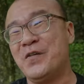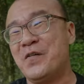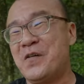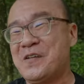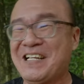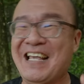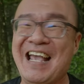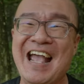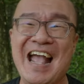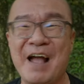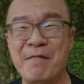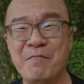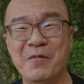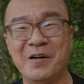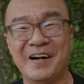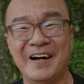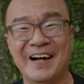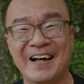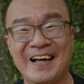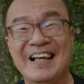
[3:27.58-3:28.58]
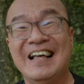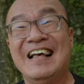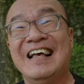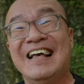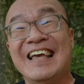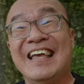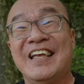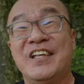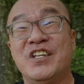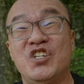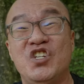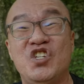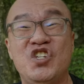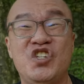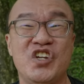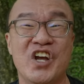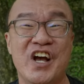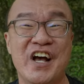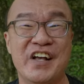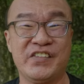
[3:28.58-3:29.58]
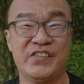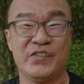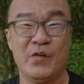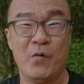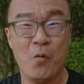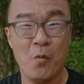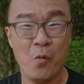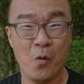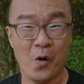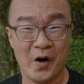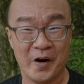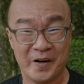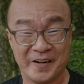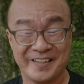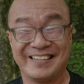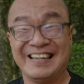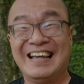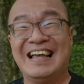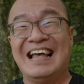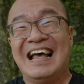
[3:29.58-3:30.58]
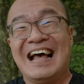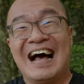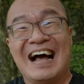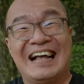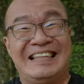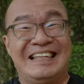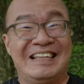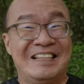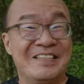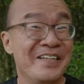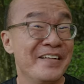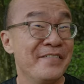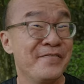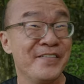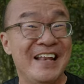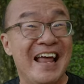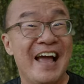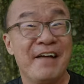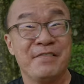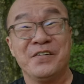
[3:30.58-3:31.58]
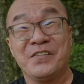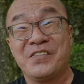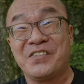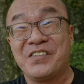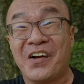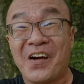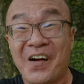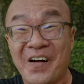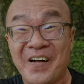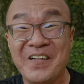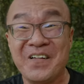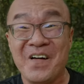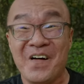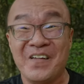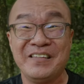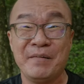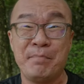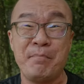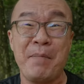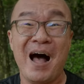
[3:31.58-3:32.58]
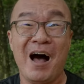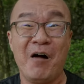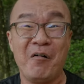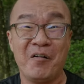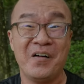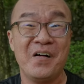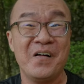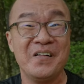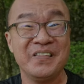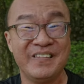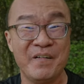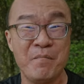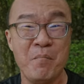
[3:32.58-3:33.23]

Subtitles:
or camera. It just works. I did not even have to turn on the power on the